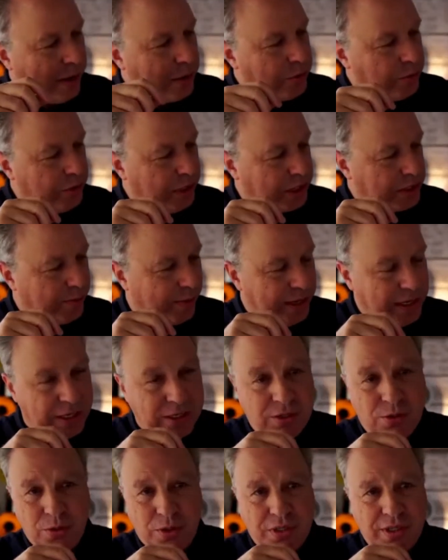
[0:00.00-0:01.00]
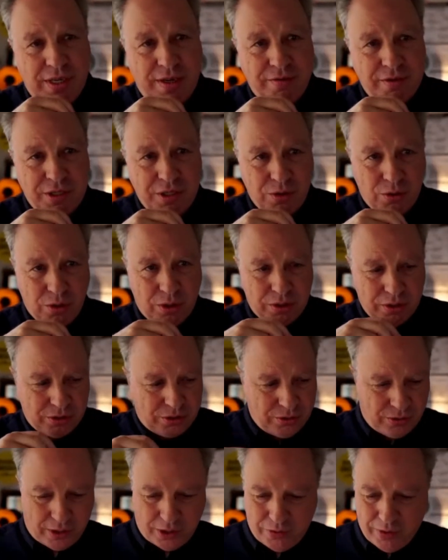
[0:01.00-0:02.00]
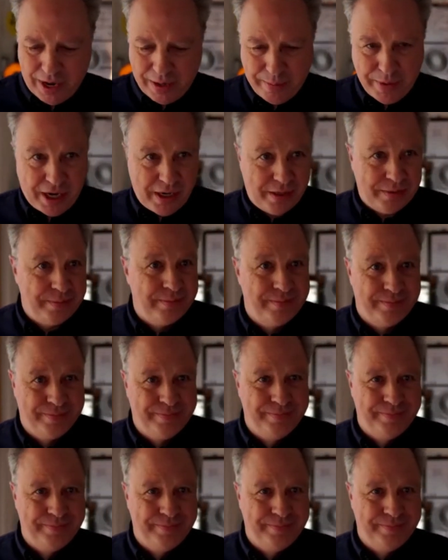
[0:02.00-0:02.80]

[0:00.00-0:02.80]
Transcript: how would we explain this to a 7-year-old or to our grandma?